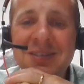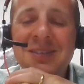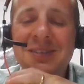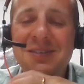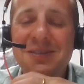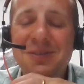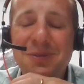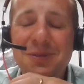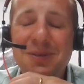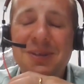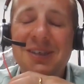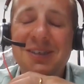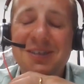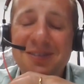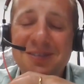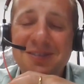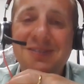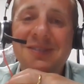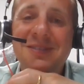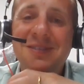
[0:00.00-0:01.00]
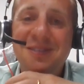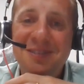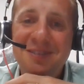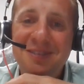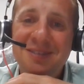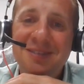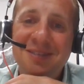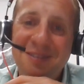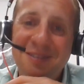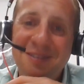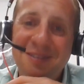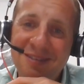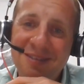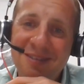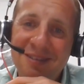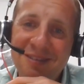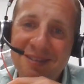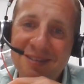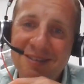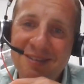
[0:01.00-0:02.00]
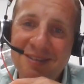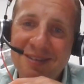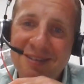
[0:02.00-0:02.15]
in a very short period of time. And boy, was